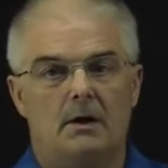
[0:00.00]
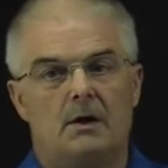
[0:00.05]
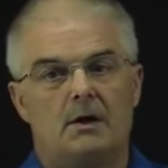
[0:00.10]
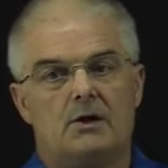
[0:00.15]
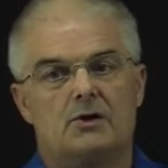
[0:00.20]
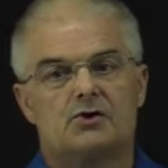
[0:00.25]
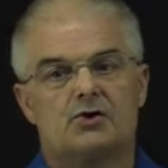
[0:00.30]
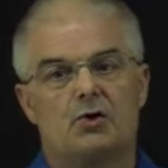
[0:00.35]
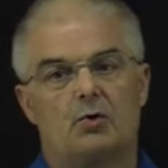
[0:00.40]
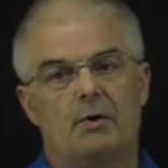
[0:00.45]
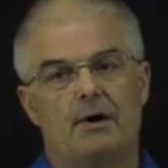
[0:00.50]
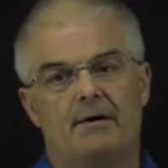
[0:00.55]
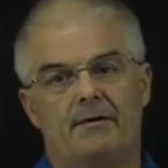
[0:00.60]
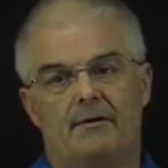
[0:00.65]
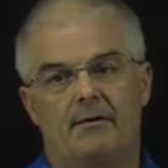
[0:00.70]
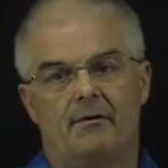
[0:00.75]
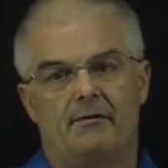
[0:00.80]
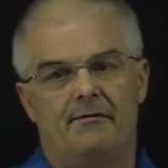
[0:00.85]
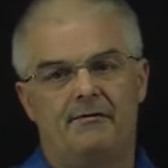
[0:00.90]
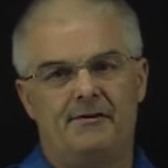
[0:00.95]
So we have
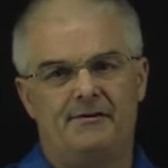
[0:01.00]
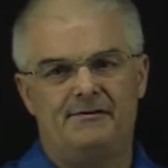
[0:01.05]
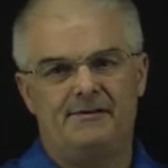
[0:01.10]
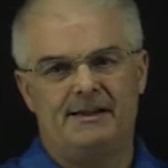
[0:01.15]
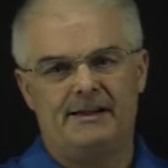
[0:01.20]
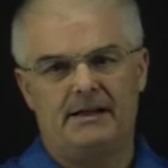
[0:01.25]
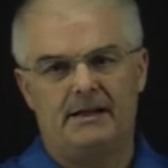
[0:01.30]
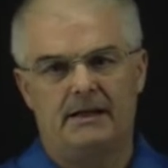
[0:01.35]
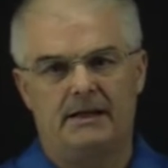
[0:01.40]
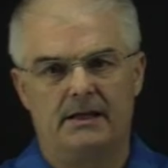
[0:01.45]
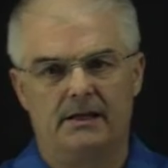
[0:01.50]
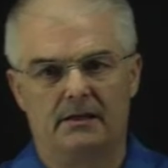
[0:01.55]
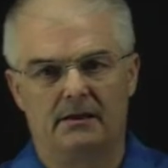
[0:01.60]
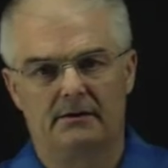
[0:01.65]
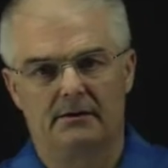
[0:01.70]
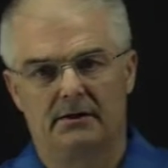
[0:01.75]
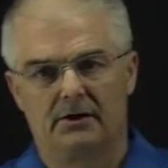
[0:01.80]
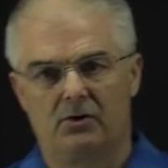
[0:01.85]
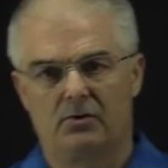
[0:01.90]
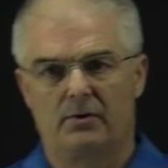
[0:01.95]
a 50
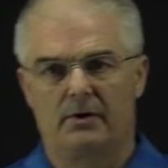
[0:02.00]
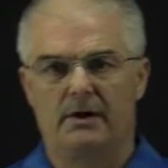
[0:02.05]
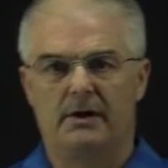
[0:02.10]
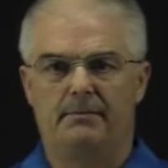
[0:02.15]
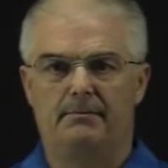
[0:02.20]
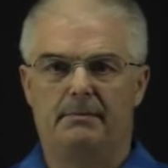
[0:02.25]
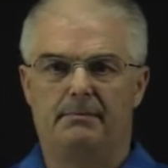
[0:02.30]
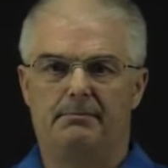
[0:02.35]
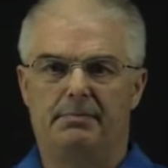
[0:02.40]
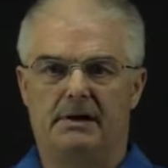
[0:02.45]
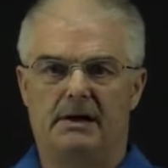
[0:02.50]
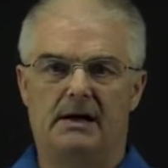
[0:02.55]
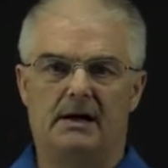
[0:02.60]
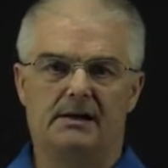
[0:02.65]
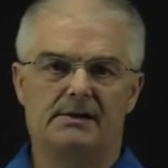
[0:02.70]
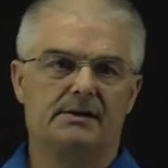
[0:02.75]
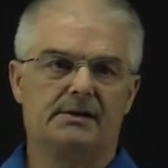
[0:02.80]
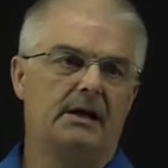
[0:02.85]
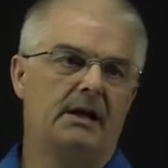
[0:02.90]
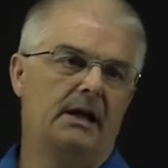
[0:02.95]
kilogram
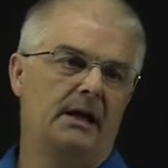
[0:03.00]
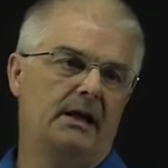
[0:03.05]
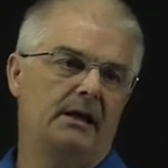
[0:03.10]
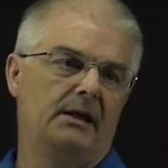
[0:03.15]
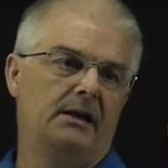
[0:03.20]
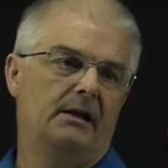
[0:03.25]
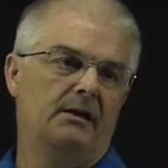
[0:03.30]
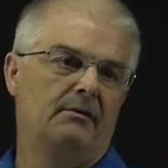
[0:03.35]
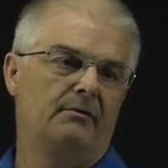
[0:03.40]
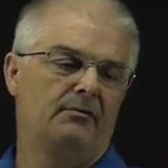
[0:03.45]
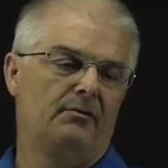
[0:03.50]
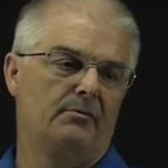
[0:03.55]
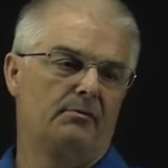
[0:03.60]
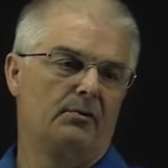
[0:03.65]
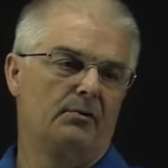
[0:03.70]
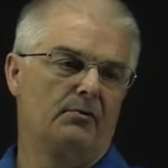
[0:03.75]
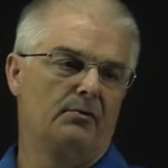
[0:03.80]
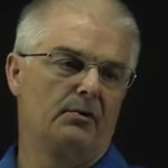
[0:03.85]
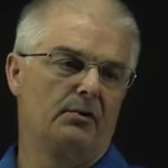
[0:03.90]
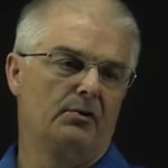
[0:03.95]
box hanging from a
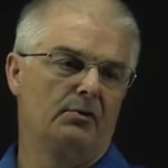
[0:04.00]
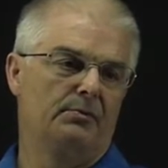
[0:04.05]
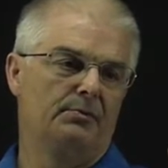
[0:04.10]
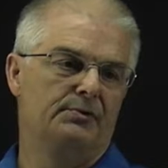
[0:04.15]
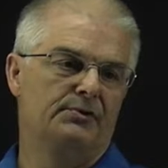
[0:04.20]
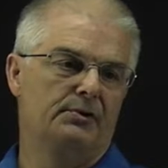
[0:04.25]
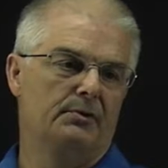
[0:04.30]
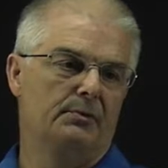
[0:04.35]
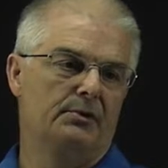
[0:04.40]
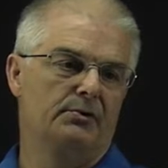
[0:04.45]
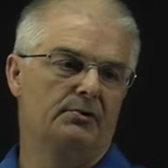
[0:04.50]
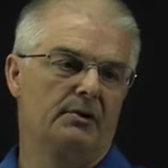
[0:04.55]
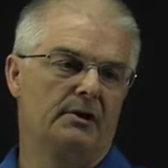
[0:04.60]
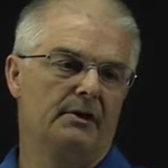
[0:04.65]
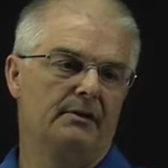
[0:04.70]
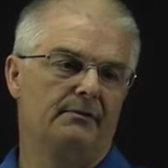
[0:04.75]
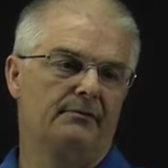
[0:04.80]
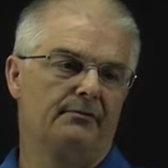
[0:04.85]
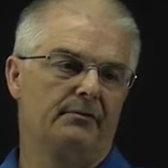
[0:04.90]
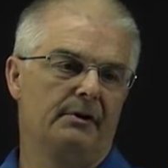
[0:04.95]
rope. So we draw
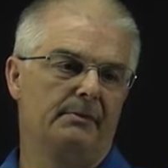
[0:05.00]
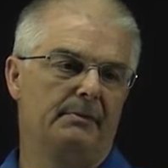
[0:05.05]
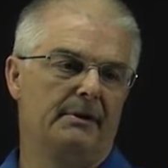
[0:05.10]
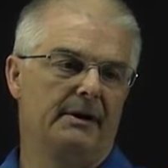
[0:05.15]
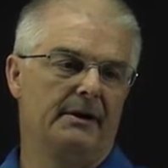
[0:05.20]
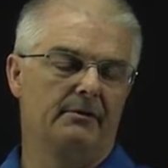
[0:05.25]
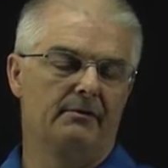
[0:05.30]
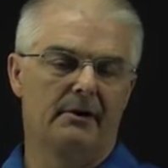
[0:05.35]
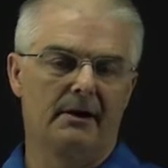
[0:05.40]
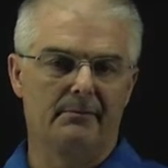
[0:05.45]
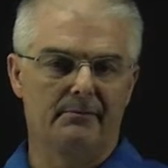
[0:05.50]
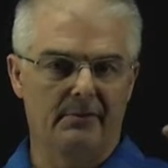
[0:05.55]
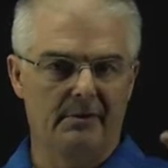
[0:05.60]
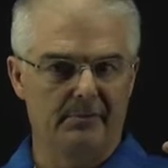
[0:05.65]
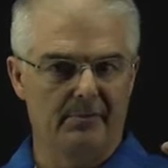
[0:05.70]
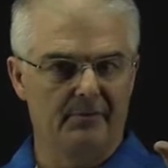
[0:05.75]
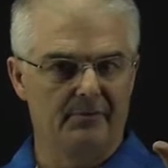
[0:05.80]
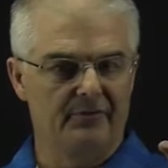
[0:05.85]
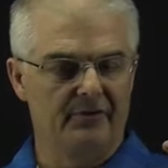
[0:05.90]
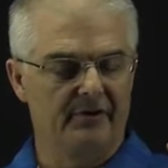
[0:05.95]
the free body diagram.
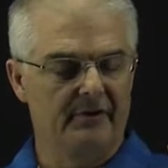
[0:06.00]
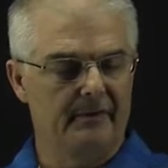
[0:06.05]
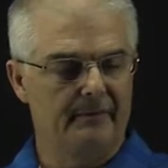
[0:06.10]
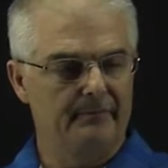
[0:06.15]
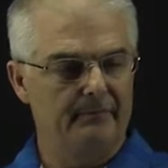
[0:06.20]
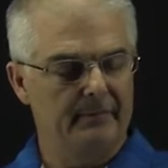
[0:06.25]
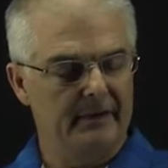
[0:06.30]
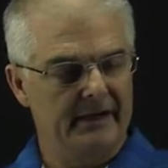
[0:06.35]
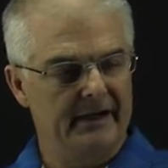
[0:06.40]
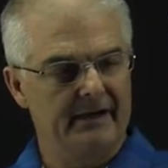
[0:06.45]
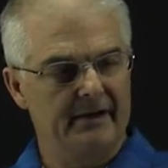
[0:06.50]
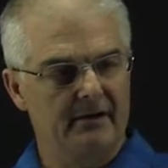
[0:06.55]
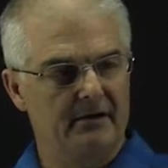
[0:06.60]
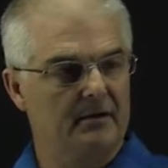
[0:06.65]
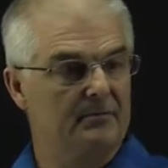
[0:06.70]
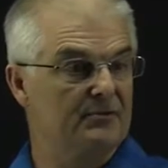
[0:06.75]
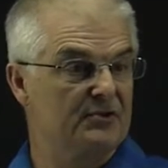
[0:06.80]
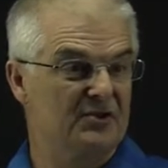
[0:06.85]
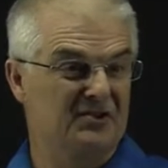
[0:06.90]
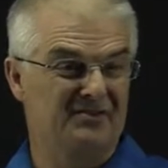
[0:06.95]
Remember, free body
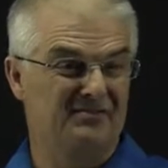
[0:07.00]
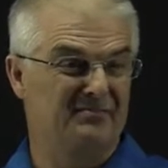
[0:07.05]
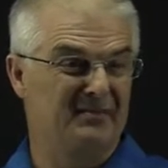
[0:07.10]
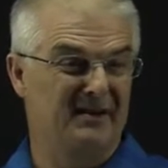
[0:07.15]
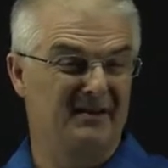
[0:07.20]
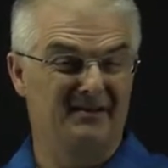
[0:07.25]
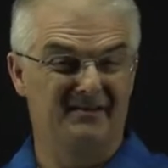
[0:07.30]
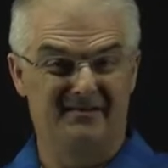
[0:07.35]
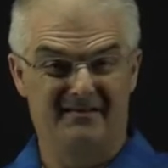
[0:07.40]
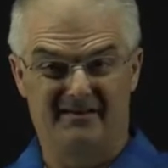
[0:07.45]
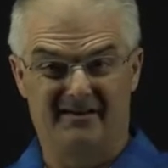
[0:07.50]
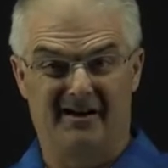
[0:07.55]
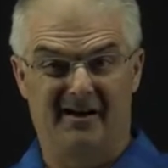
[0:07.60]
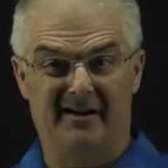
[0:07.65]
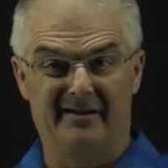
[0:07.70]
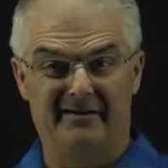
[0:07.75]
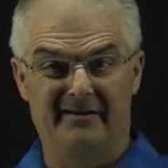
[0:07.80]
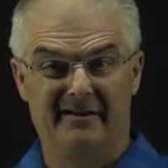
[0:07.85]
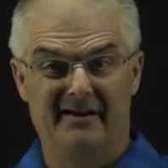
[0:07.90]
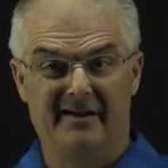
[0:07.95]
diagrams, you just make a
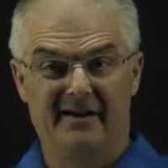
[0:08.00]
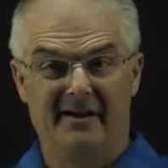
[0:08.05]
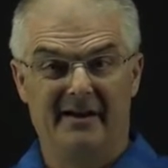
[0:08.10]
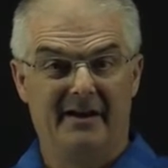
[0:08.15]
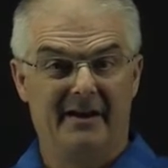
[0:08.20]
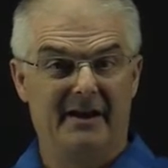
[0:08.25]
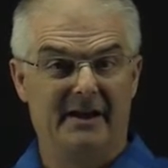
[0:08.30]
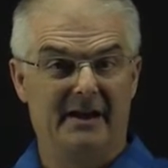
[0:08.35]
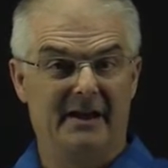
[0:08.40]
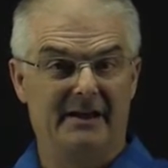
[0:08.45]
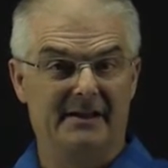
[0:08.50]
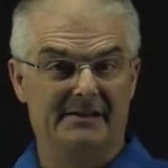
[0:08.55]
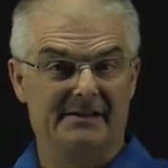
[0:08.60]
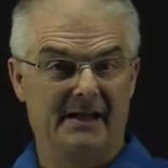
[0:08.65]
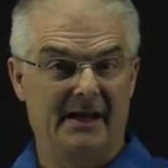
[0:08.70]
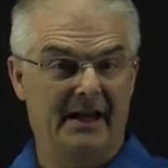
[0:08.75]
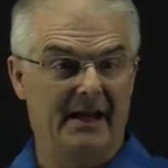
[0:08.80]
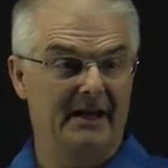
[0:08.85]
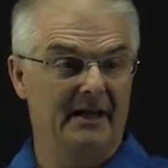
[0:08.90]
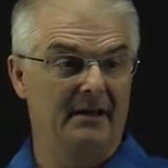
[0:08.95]
dot, and it's
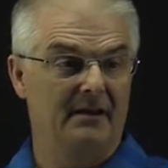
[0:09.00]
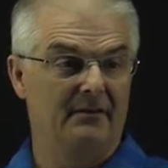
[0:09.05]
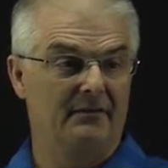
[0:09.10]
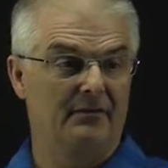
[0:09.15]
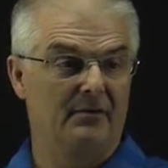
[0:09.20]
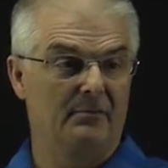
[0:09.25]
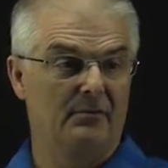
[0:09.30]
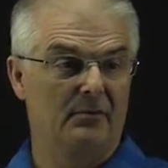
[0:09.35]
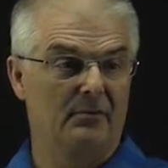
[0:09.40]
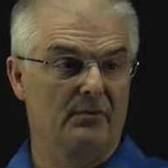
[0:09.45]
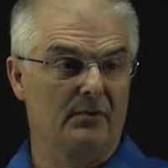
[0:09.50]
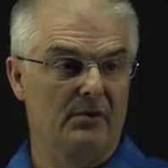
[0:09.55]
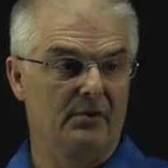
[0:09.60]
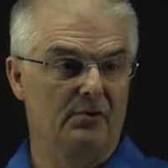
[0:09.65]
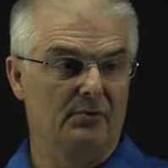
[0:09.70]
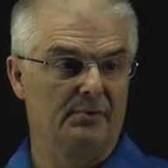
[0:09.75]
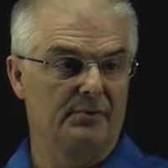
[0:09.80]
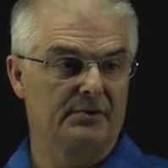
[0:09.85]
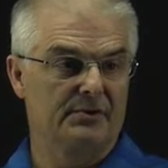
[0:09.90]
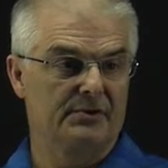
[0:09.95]
hanging from a
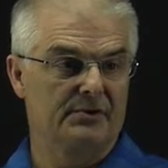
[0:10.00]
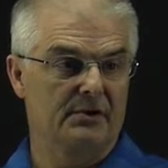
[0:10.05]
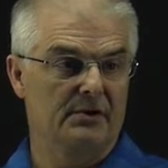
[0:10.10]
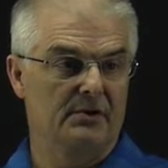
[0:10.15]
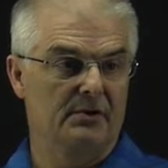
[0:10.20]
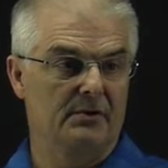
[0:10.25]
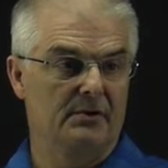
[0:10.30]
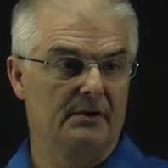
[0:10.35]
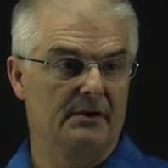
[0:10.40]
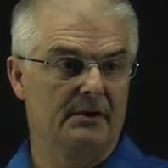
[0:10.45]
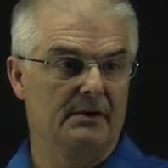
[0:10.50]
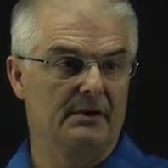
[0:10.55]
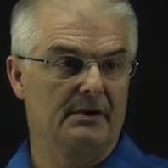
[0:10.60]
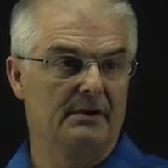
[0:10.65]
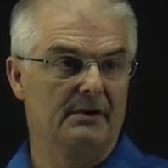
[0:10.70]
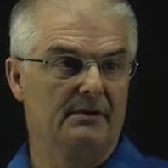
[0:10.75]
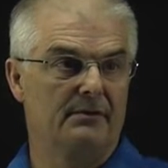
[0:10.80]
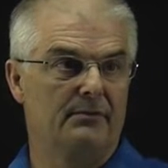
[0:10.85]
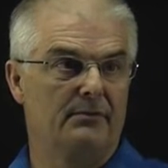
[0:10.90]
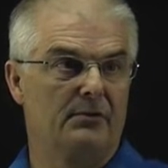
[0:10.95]
rope. So
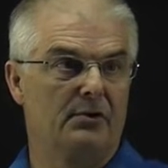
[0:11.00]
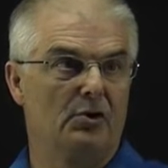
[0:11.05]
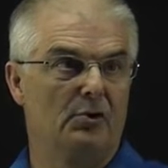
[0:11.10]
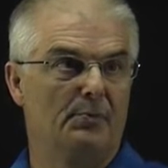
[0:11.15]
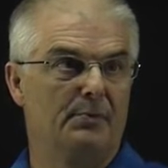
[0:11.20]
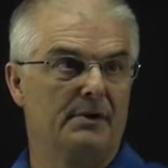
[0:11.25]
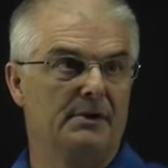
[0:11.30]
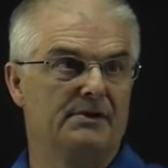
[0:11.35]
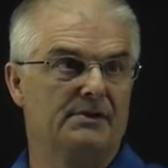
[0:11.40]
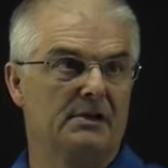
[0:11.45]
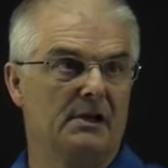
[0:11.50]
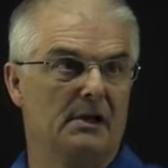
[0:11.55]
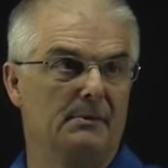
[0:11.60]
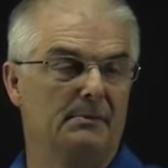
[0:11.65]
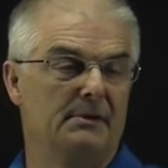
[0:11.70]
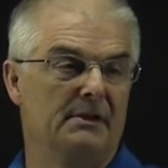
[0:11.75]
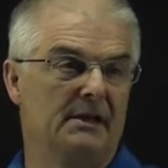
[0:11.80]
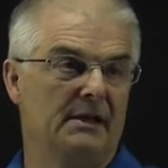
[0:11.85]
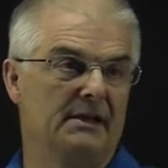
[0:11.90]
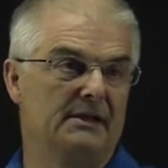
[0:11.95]
the rope is going to
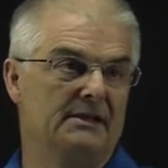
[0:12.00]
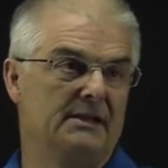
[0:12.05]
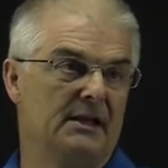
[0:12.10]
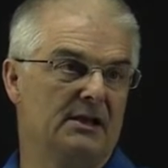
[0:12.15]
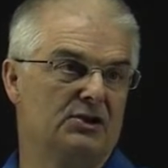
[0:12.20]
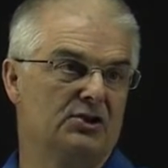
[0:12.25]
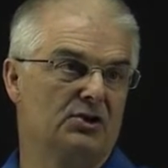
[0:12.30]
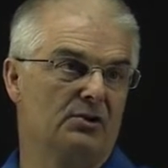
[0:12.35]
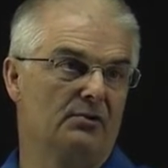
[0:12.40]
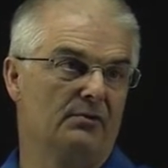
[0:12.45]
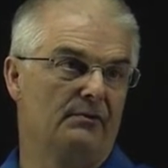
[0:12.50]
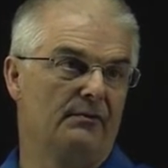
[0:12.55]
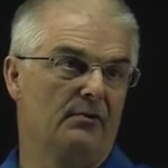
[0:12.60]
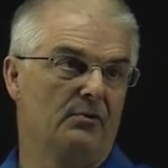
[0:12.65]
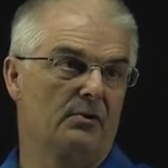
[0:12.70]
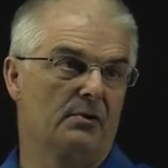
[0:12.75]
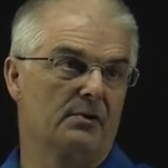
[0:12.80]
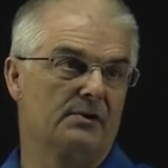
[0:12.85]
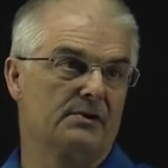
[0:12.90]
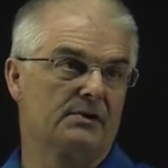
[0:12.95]
be a tensional
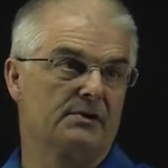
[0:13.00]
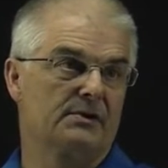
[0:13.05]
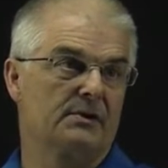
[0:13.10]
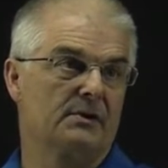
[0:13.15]
force